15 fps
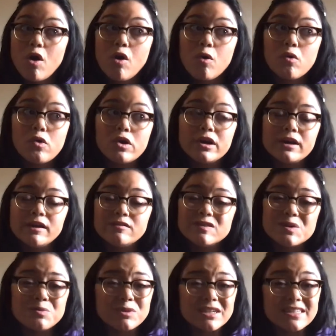Or if
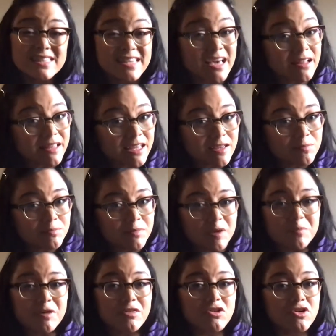someone is yelling,
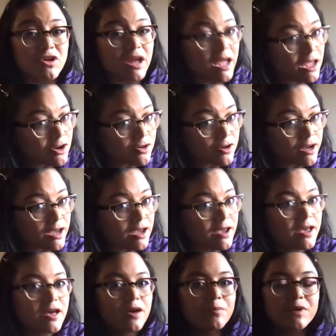maybe they're angry,
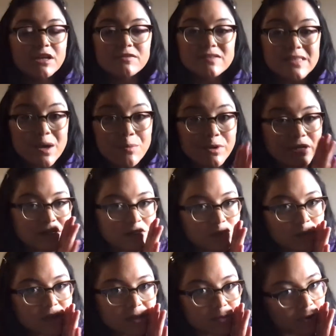but if someone is
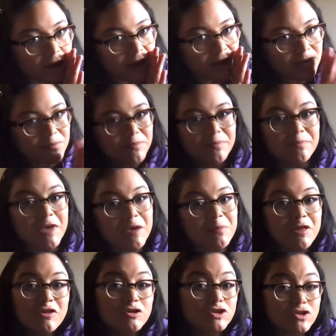whispering, maybe
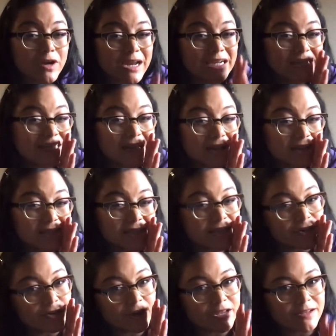they're trying to tell a
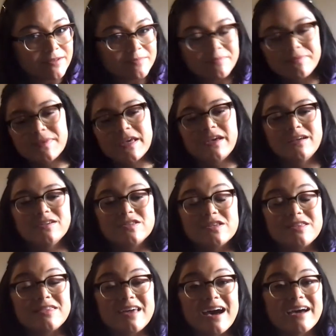secret. So
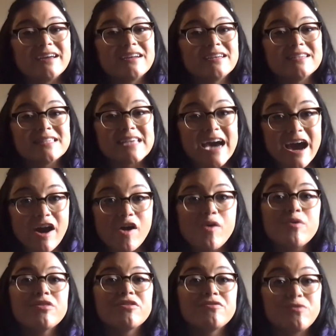that is
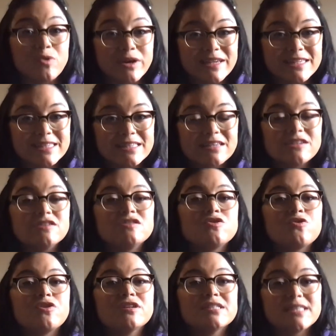how the voice is
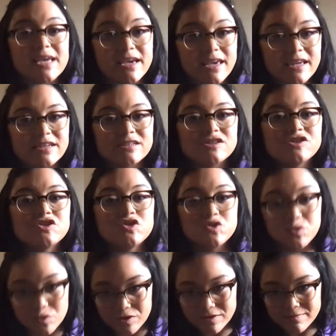your second
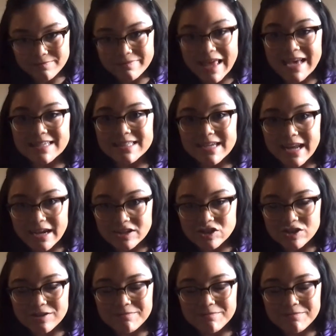tool as an actor.